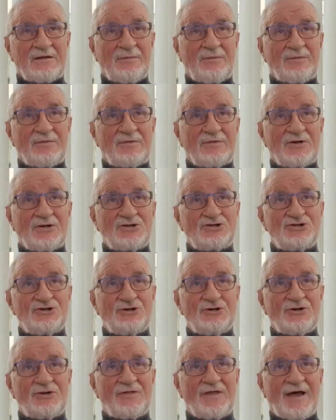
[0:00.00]
to
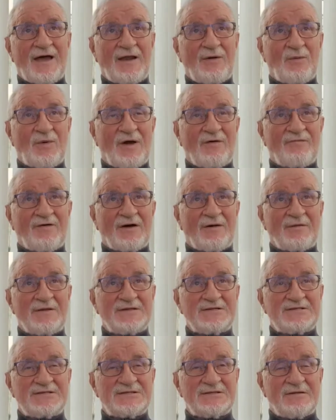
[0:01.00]
ensure that we have
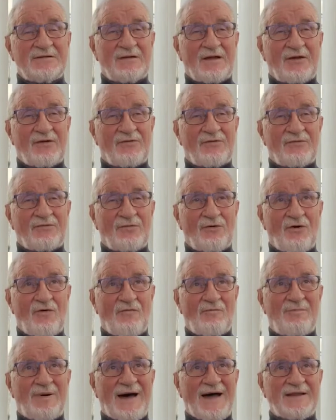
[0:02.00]
a row
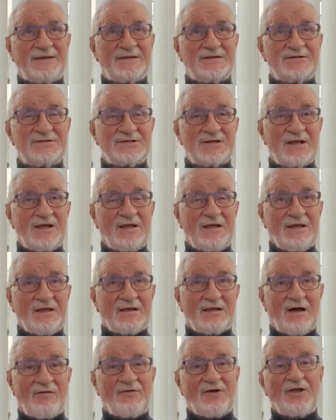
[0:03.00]
of battens
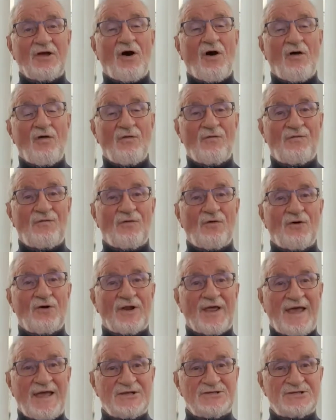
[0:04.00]
covering all 4
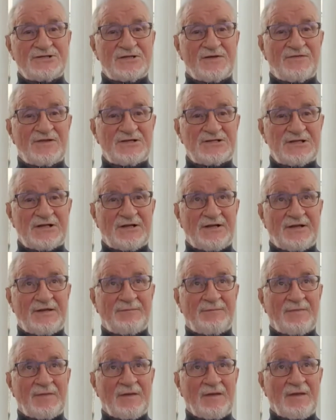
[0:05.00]
edges of the
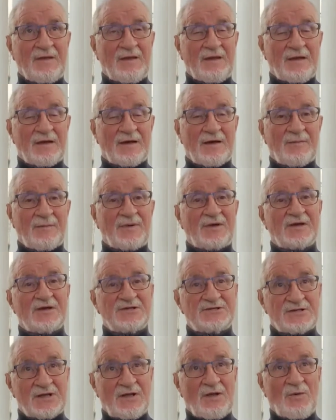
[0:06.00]
ceiling,
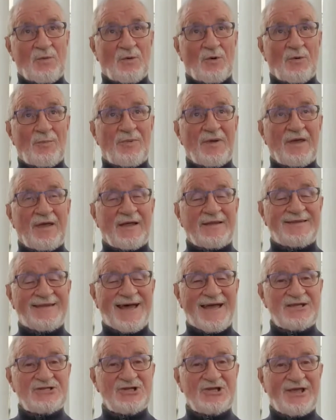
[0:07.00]
because we'll be
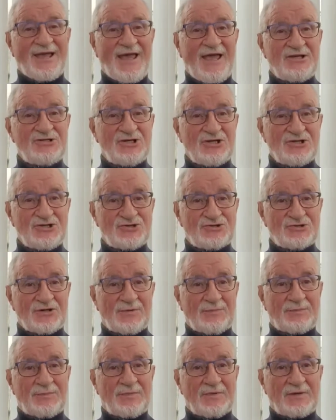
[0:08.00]
attaching edging
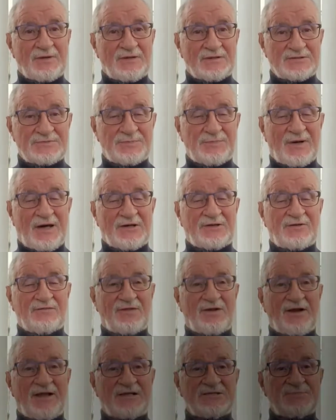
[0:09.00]
strip as part of
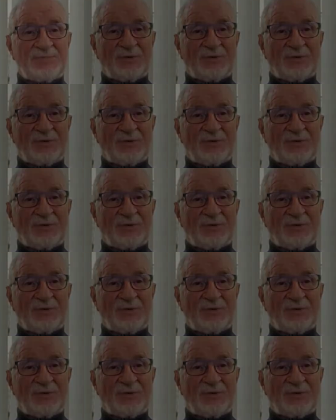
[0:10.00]
the next